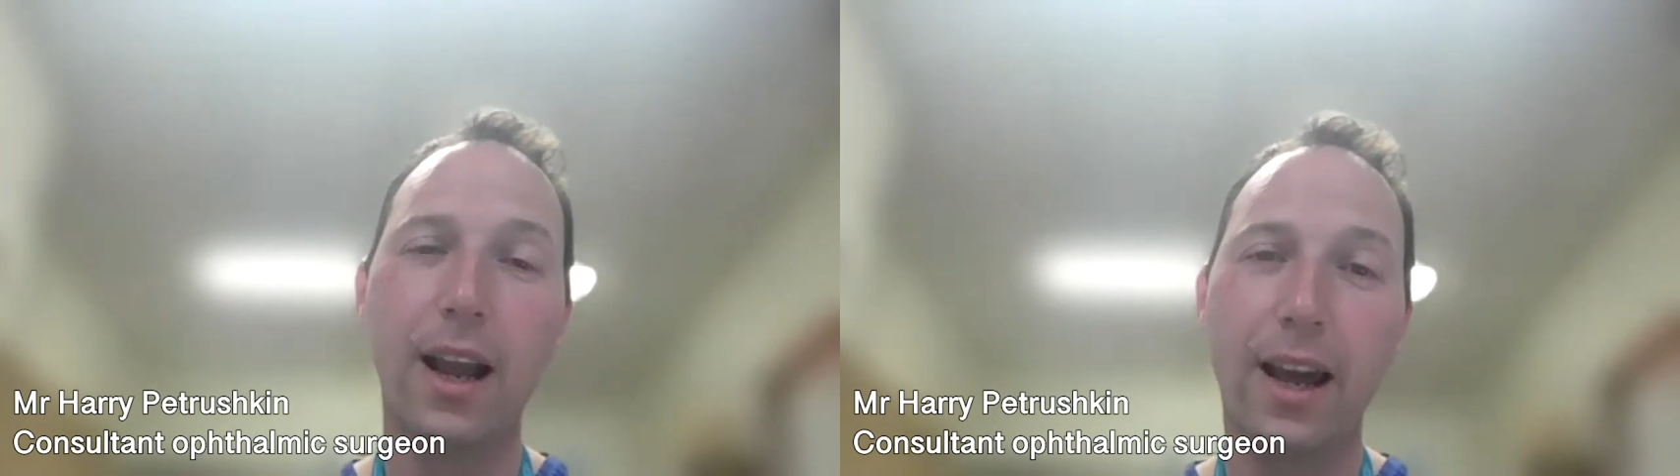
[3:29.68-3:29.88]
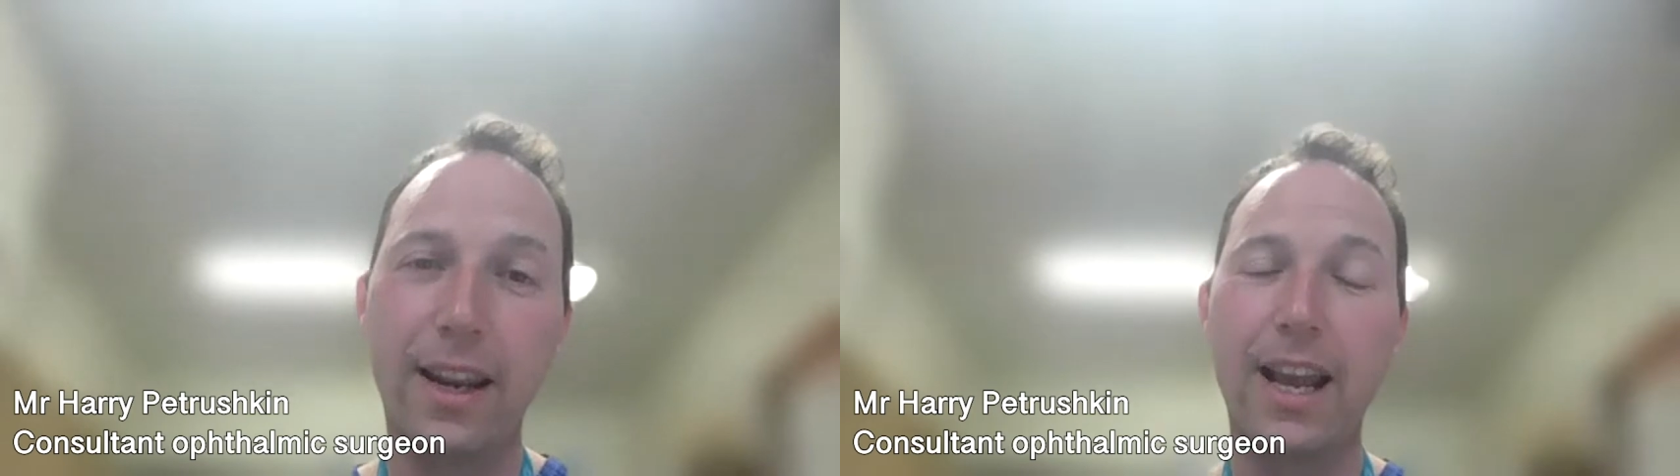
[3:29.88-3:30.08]

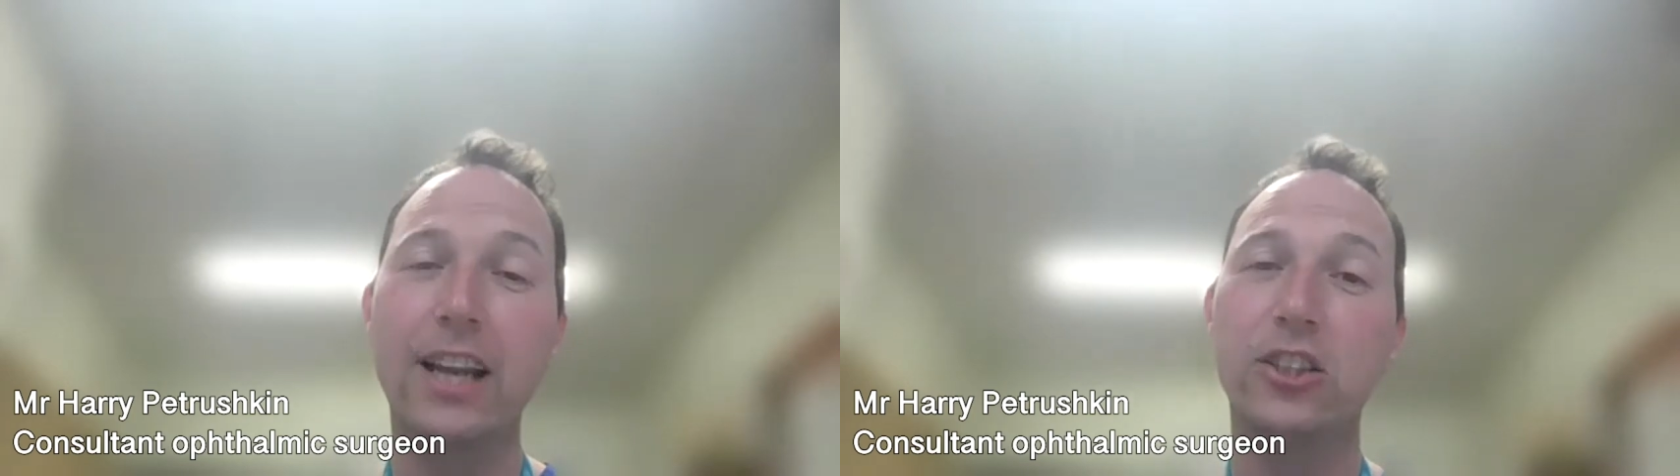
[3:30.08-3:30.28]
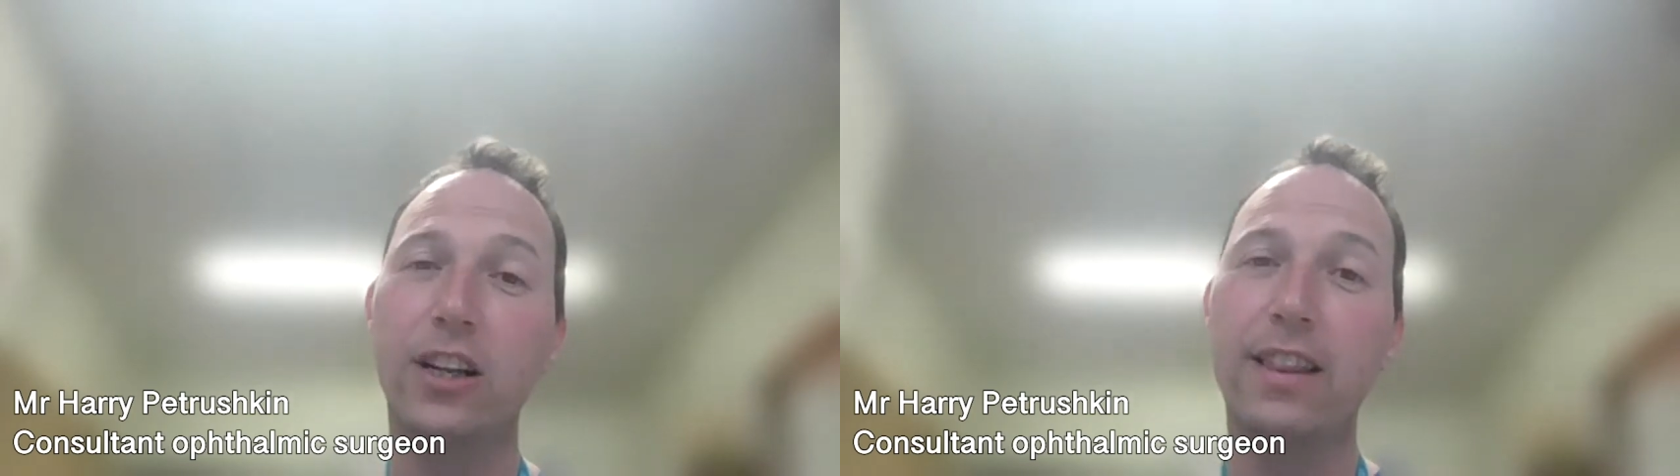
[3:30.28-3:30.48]
And
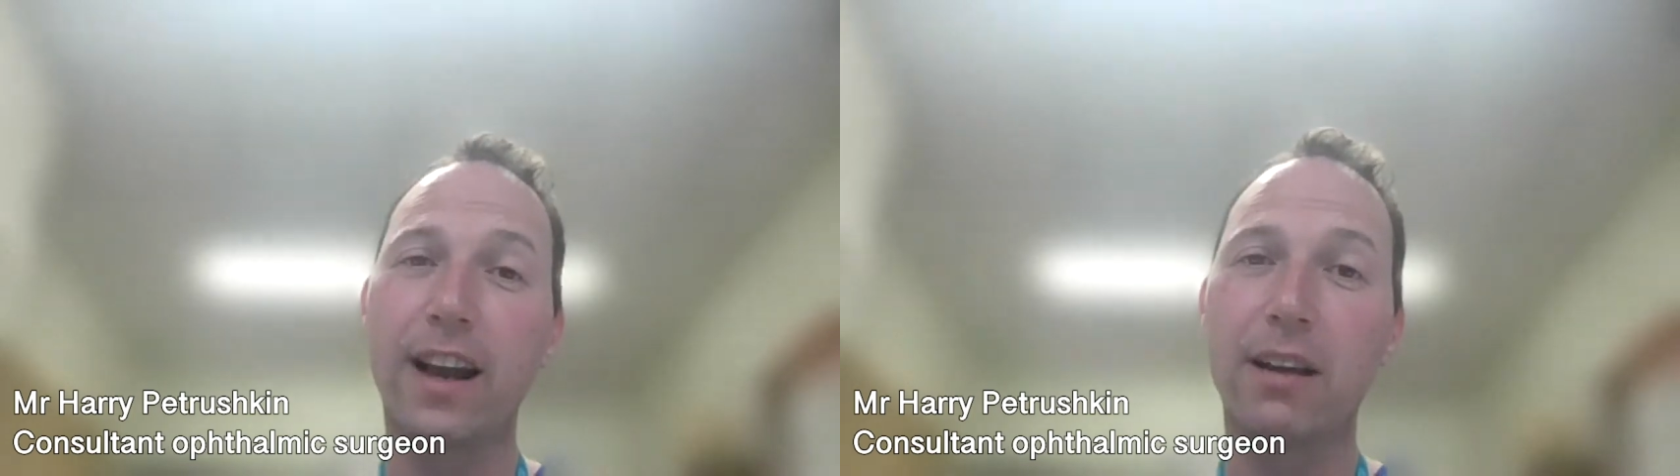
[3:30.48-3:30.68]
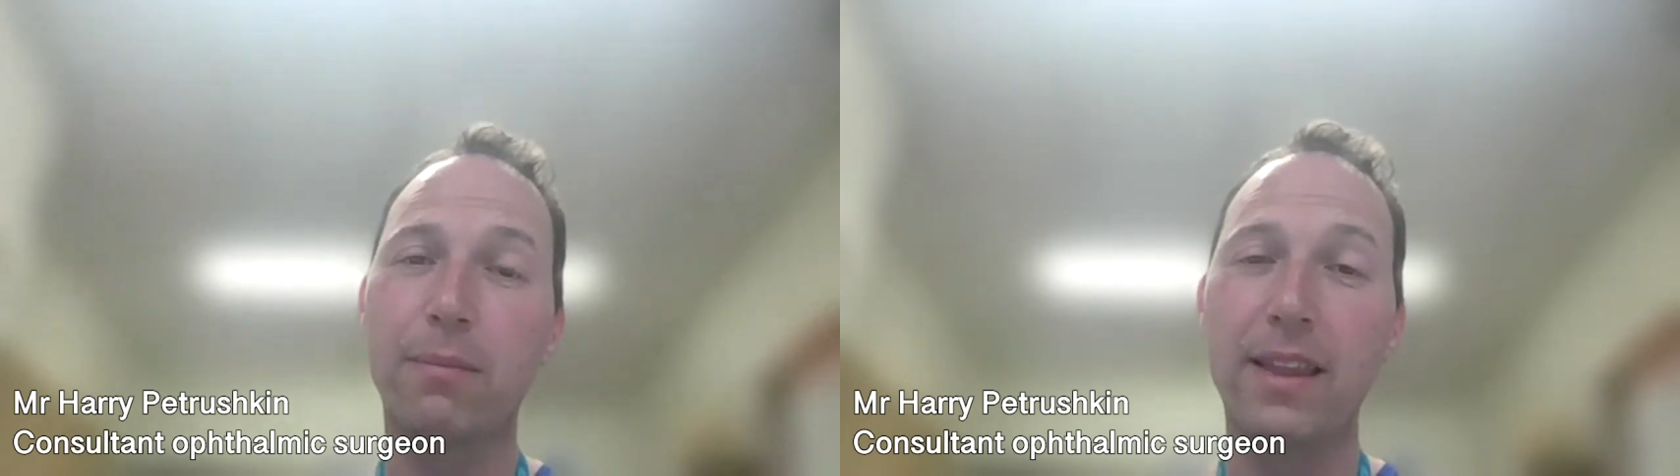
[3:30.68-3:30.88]
occasionally
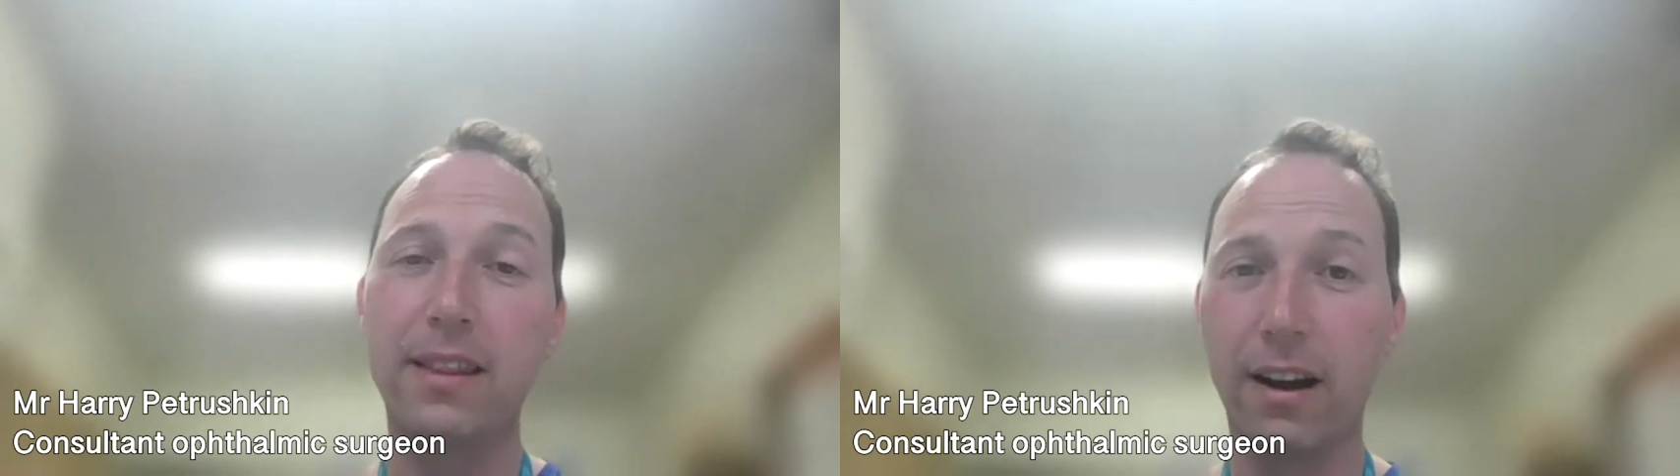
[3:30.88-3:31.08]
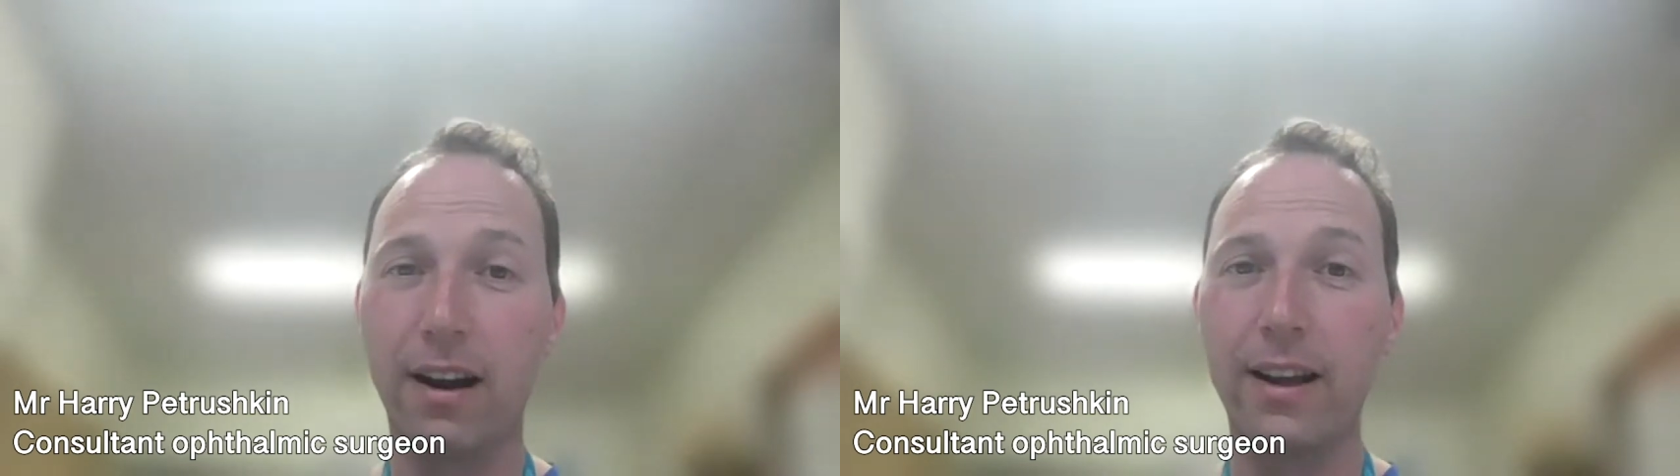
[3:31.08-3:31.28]
that can make
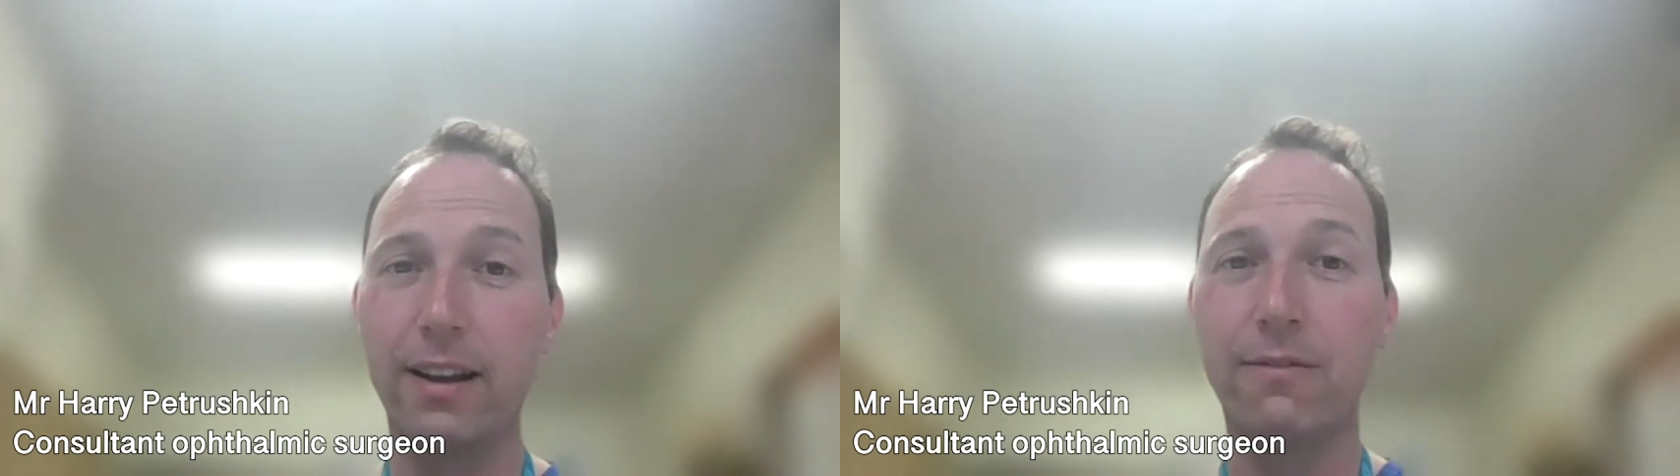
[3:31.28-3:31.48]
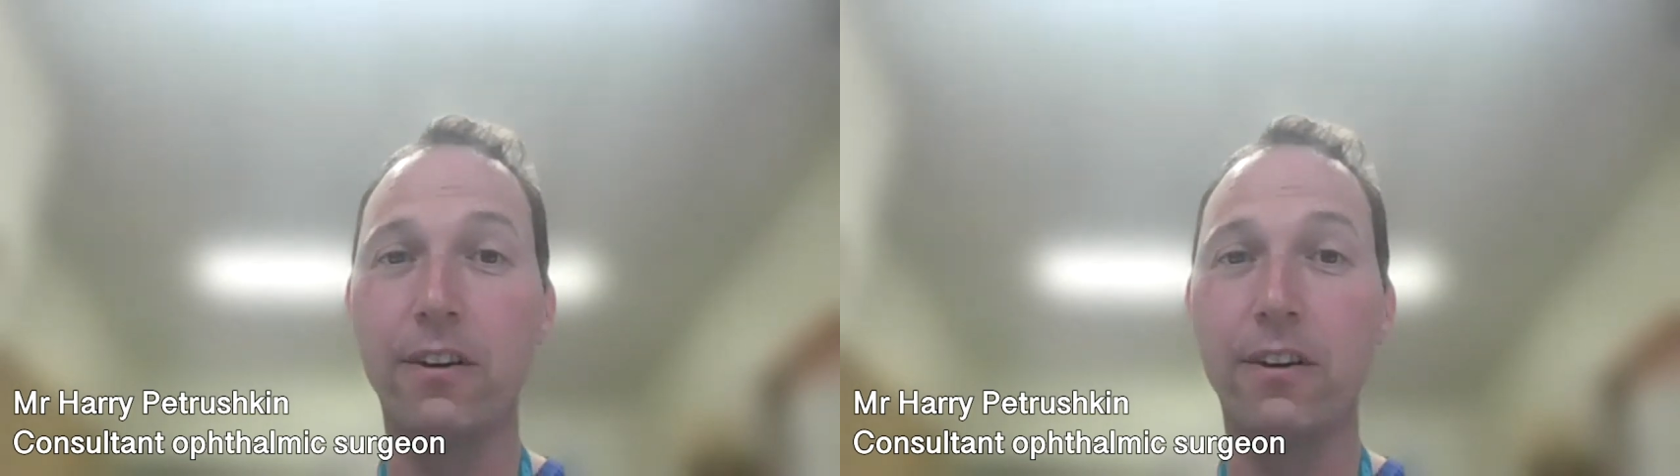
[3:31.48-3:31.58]
the eye